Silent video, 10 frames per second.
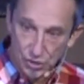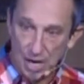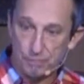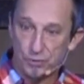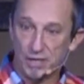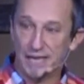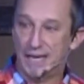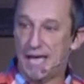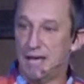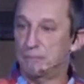
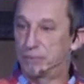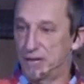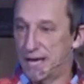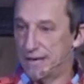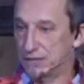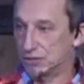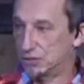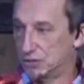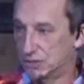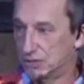separate game
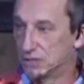plans